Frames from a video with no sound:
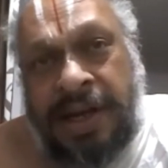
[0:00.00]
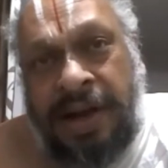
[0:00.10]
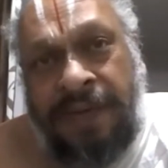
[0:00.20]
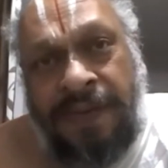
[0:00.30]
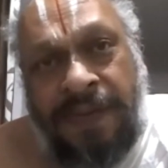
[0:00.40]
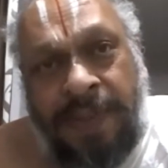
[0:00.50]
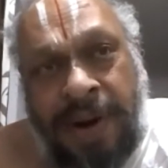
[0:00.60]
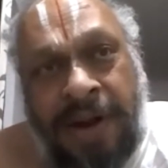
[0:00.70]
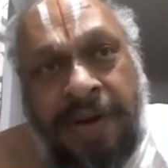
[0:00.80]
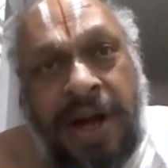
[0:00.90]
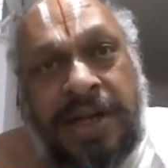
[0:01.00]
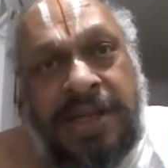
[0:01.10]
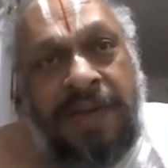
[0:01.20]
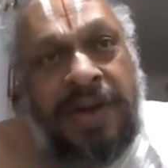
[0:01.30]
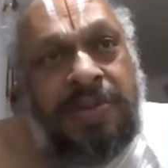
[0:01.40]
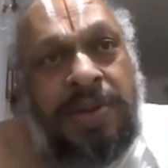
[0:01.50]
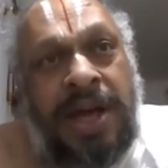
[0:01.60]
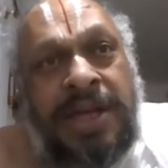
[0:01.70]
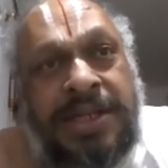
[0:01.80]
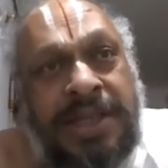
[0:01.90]
If pranava itself
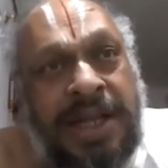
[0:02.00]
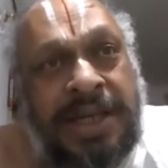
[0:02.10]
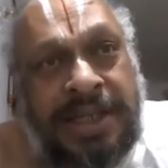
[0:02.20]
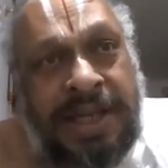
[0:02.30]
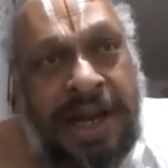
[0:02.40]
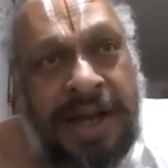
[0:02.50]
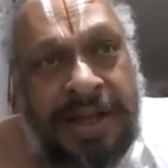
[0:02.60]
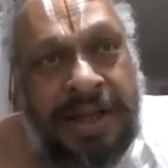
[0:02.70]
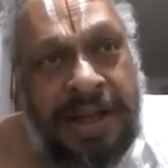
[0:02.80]
explains these three,